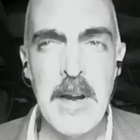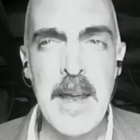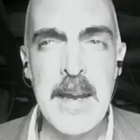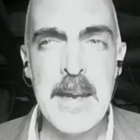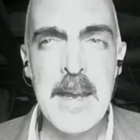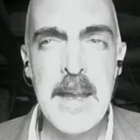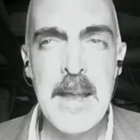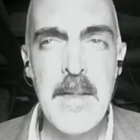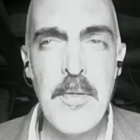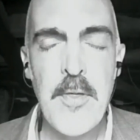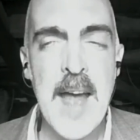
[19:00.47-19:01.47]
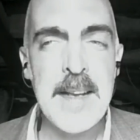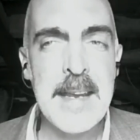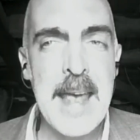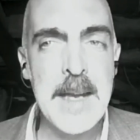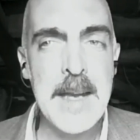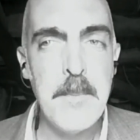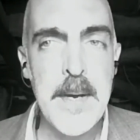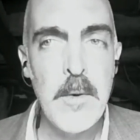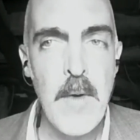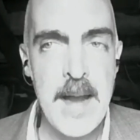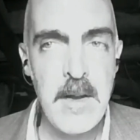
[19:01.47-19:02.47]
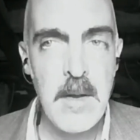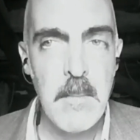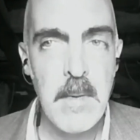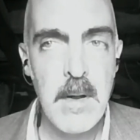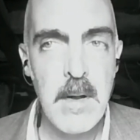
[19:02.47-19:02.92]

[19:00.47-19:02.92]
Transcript: like, that can't be random.